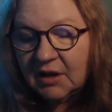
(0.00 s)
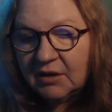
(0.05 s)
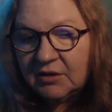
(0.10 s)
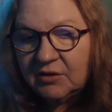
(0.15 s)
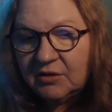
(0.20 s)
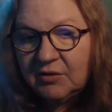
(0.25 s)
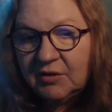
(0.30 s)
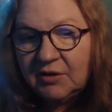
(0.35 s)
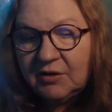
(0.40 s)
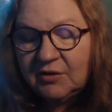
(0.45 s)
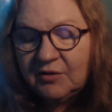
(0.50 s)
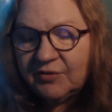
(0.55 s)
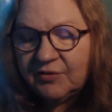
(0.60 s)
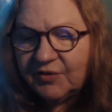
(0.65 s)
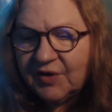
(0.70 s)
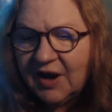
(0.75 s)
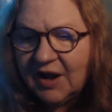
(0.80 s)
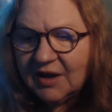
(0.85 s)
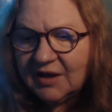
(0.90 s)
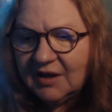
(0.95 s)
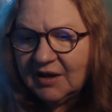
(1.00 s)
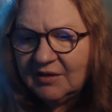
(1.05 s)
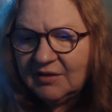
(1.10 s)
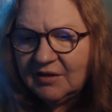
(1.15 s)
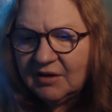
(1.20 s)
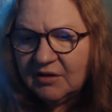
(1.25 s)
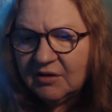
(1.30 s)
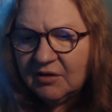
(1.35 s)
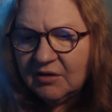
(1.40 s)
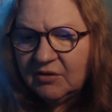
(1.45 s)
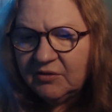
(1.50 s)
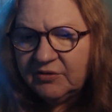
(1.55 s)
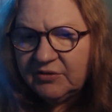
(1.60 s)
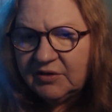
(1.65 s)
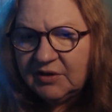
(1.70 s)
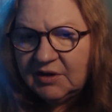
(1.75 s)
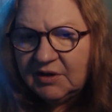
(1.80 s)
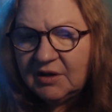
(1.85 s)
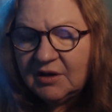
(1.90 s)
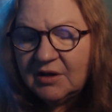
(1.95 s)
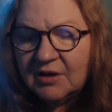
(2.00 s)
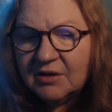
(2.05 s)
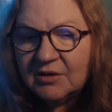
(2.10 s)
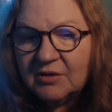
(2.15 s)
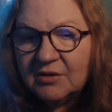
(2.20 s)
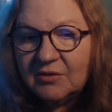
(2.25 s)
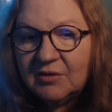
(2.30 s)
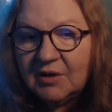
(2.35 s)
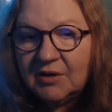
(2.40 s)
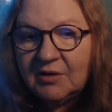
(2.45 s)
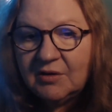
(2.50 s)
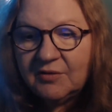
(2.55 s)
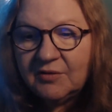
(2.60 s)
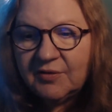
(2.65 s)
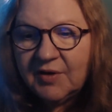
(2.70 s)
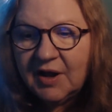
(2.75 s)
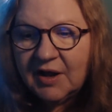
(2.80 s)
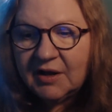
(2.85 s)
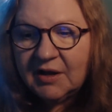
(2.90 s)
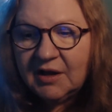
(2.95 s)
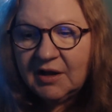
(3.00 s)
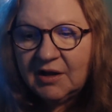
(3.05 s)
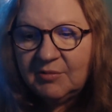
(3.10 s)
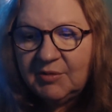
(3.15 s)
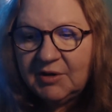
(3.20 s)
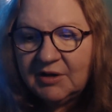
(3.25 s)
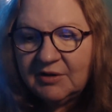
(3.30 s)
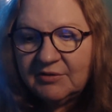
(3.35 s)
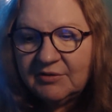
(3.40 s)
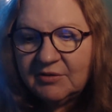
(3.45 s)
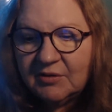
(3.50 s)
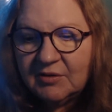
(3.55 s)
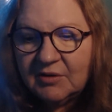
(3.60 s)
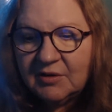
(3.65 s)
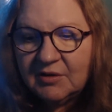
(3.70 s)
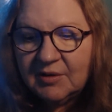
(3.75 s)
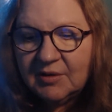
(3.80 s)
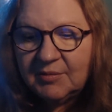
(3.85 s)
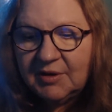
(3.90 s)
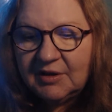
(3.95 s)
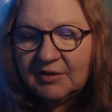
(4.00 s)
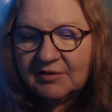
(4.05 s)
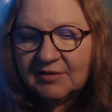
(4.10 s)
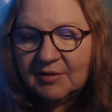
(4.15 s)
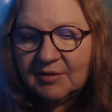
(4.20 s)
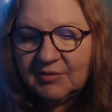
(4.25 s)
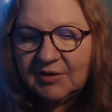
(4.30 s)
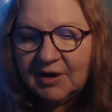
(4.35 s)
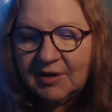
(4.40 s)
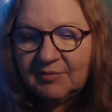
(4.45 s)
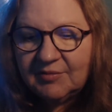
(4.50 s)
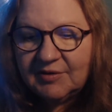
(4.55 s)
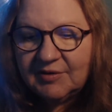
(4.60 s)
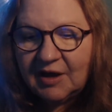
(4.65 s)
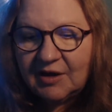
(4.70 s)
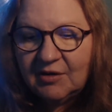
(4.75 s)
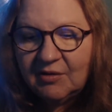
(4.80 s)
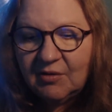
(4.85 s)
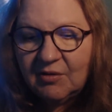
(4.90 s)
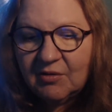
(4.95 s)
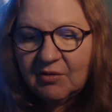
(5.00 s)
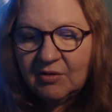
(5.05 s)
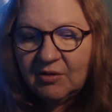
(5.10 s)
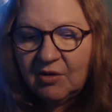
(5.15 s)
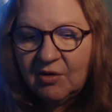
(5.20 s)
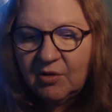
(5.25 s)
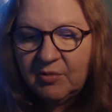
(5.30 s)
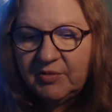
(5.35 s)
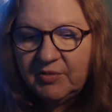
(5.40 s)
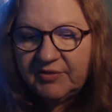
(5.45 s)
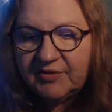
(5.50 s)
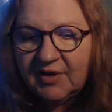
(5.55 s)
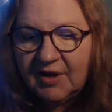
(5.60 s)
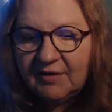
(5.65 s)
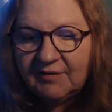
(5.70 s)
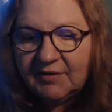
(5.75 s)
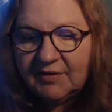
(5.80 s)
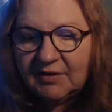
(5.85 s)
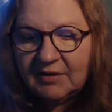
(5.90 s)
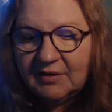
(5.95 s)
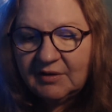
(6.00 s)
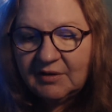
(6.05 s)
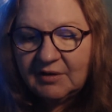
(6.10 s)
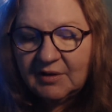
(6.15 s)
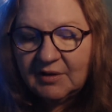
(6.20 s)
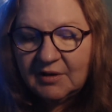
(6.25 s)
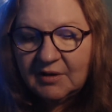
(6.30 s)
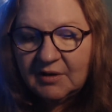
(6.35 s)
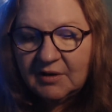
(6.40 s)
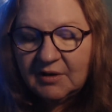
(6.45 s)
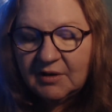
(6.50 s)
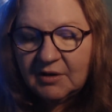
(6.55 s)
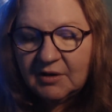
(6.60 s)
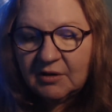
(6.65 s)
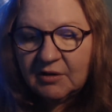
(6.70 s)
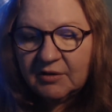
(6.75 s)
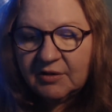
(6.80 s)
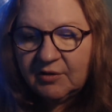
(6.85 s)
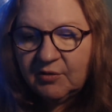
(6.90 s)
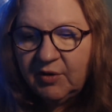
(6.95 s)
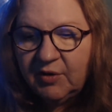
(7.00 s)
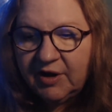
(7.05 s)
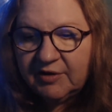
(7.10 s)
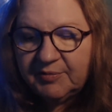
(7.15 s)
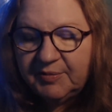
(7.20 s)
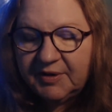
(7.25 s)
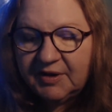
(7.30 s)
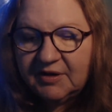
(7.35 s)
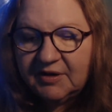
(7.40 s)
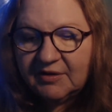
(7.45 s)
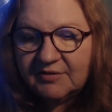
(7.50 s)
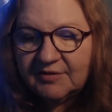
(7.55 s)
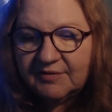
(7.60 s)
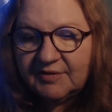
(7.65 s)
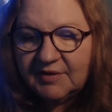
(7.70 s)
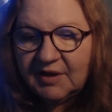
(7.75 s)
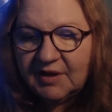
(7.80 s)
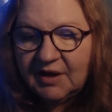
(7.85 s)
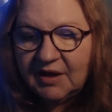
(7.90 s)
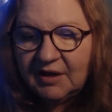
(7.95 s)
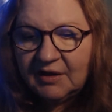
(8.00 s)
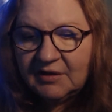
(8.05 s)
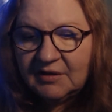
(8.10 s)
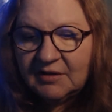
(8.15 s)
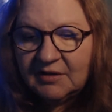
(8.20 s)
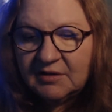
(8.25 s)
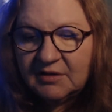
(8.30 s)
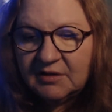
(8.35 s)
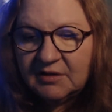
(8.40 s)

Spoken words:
Do they do fracking there, Ghosty? Do they do fracking in Minnesota? I mean, sometimes I know Oklahoma's having earthquakes because of that.